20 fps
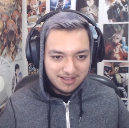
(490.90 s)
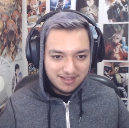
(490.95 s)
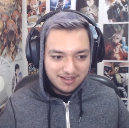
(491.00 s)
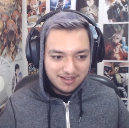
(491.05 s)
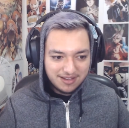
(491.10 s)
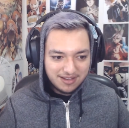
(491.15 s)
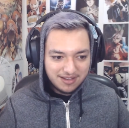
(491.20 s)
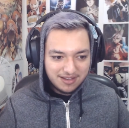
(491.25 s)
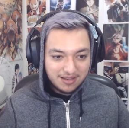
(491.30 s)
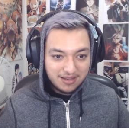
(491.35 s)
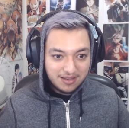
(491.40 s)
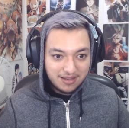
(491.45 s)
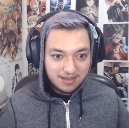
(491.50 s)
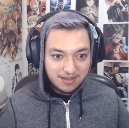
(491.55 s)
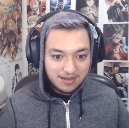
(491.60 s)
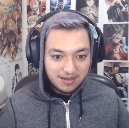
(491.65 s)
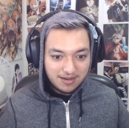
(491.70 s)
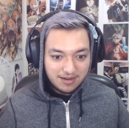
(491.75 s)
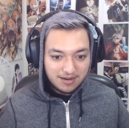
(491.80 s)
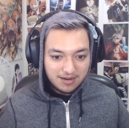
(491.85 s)

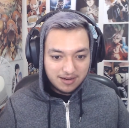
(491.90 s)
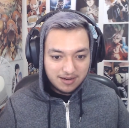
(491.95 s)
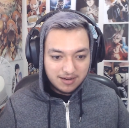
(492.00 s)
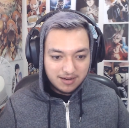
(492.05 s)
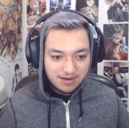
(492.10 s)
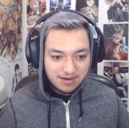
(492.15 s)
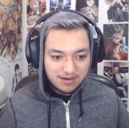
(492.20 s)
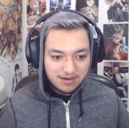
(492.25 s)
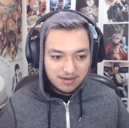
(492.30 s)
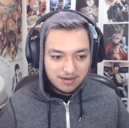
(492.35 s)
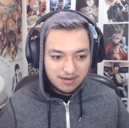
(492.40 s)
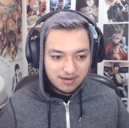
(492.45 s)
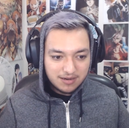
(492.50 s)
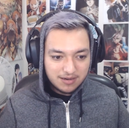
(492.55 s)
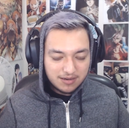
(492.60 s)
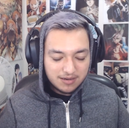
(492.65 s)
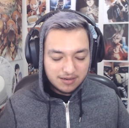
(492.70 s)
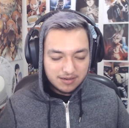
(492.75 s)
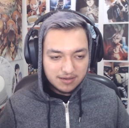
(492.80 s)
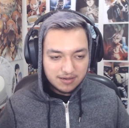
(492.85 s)

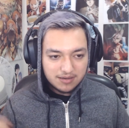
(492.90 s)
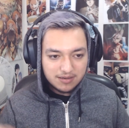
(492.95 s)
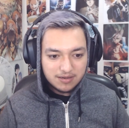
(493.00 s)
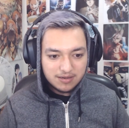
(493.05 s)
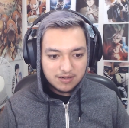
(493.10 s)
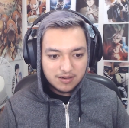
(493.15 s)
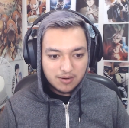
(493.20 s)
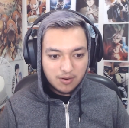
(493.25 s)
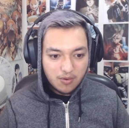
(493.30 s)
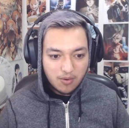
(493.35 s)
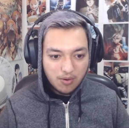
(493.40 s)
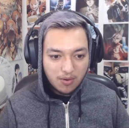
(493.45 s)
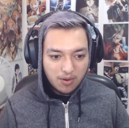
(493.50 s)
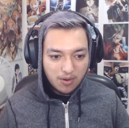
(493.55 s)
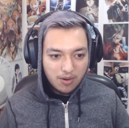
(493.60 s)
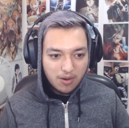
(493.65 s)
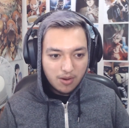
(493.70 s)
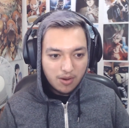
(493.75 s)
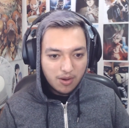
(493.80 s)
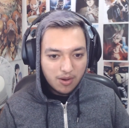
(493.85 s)

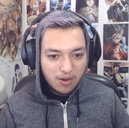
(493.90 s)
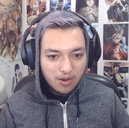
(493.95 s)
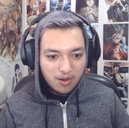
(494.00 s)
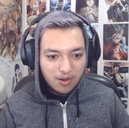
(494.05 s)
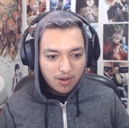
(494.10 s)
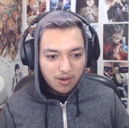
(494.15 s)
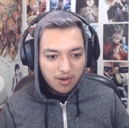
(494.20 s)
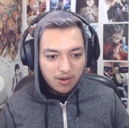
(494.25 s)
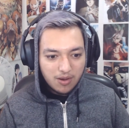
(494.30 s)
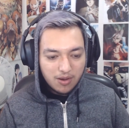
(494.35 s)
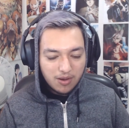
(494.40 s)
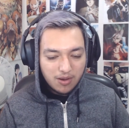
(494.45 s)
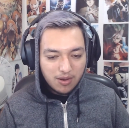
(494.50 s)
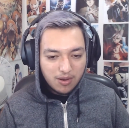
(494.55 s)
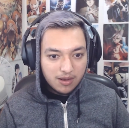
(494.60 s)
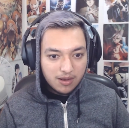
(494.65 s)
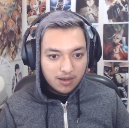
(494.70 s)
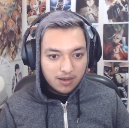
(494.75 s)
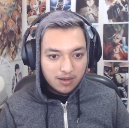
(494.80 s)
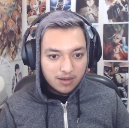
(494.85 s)

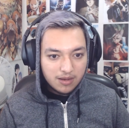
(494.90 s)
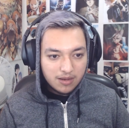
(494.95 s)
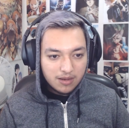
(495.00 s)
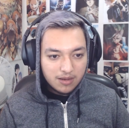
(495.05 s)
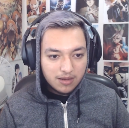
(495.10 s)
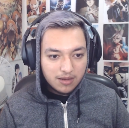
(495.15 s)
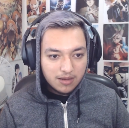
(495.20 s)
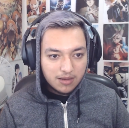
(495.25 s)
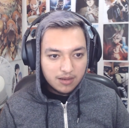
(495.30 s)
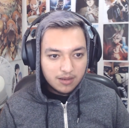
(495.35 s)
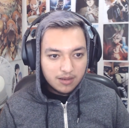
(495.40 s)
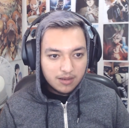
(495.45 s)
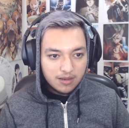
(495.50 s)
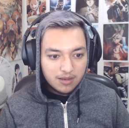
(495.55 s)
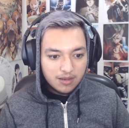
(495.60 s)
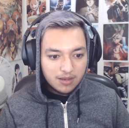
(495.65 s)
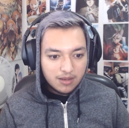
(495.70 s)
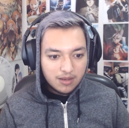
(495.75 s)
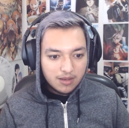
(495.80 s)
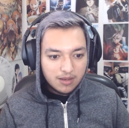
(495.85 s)

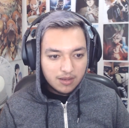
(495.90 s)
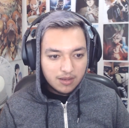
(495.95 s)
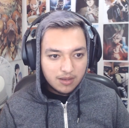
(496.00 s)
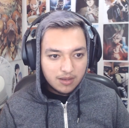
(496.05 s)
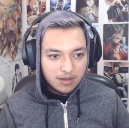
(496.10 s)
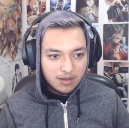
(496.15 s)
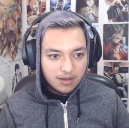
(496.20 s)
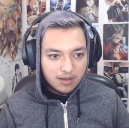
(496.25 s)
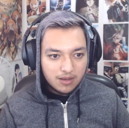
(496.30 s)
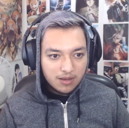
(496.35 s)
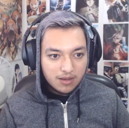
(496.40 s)
(silence)